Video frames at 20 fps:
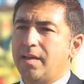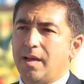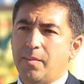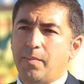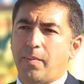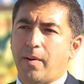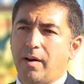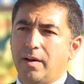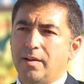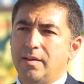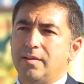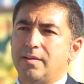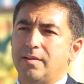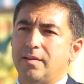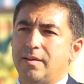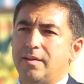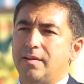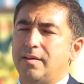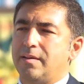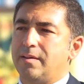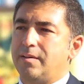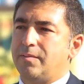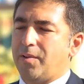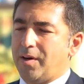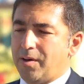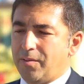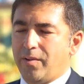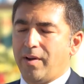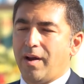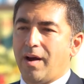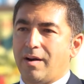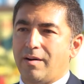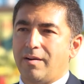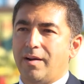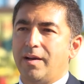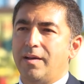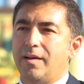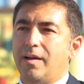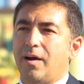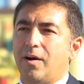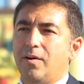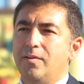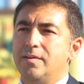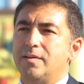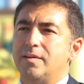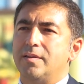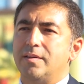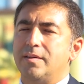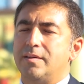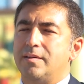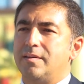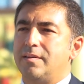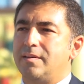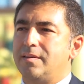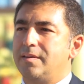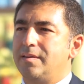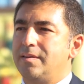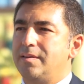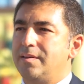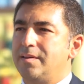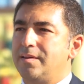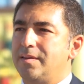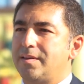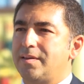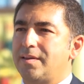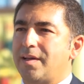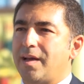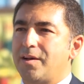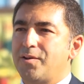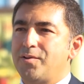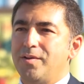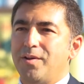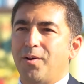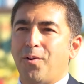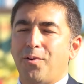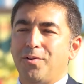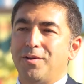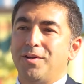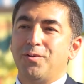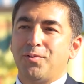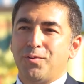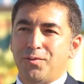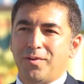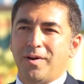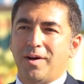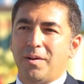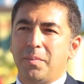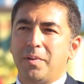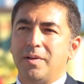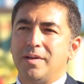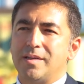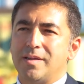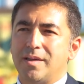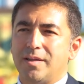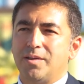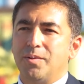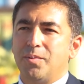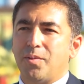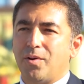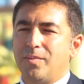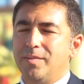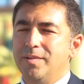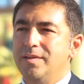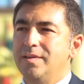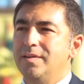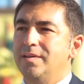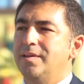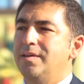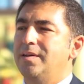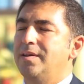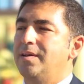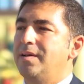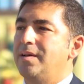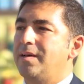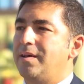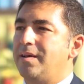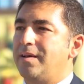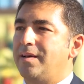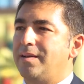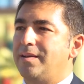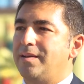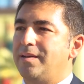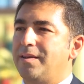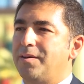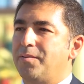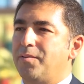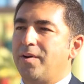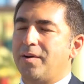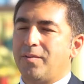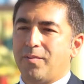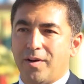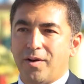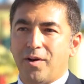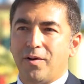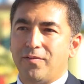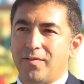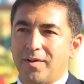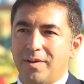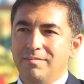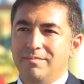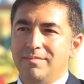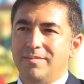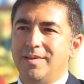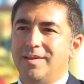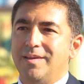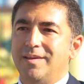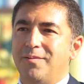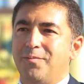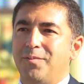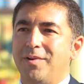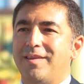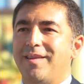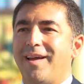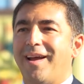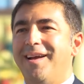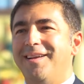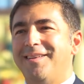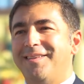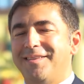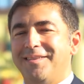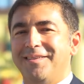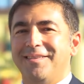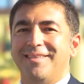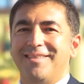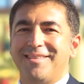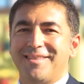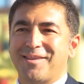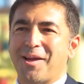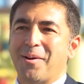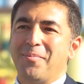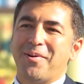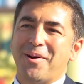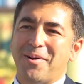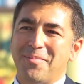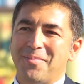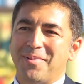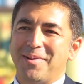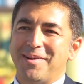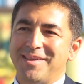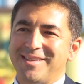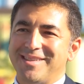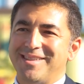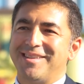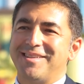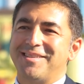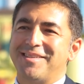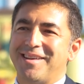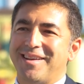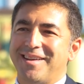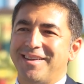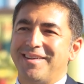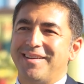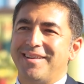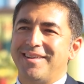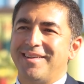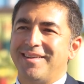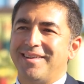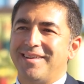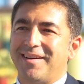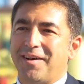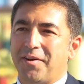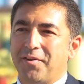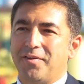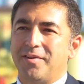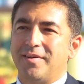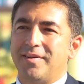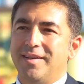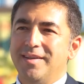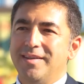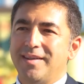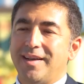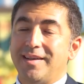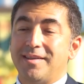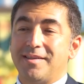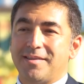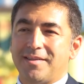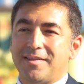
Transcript: Tech Park, uh, where we are right now, uh, is actually holding two companies at the moment, and uh, we are one of them, with eight sub-companies, let's say, uh, underneath, eight